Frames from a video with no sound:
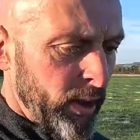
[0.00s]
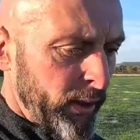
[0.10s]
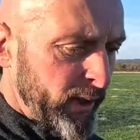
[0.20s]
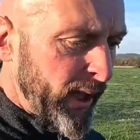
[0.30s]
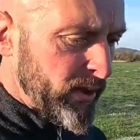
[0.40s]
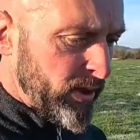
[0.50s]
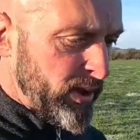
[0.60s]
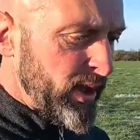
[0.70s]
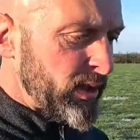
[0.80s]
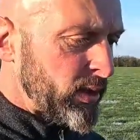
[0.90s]
lot of cases,
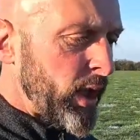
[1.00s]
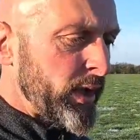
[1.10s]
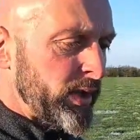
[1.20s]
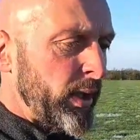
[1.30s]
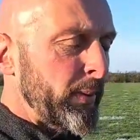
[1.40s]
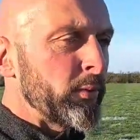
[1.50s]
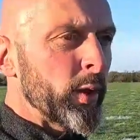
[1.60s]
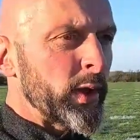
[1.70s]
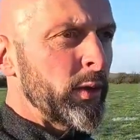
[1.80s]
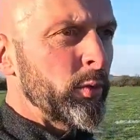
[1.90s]
these clients that I've been
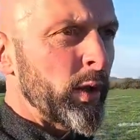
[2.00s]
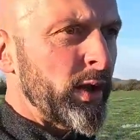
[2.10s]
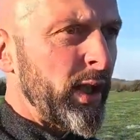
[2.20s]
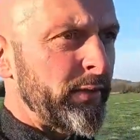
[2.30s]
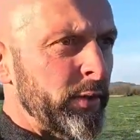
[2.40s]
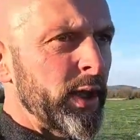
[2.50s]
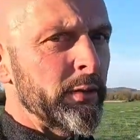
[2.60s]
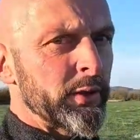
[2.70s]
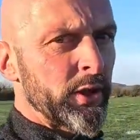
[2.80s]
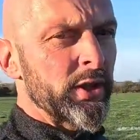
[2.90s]
working with that have really
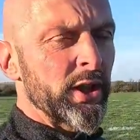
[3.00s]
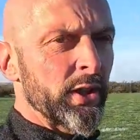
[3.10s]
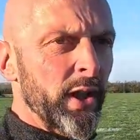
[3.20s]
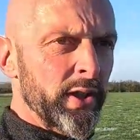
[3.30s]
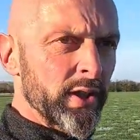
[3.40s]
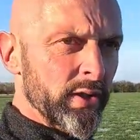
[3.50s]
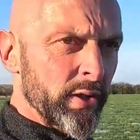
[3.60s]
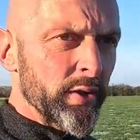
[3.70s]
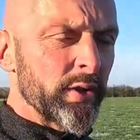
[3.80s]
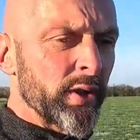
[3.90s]
reduced their nitrogen
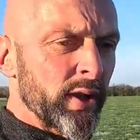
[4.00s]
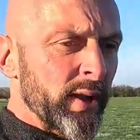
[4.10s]
use,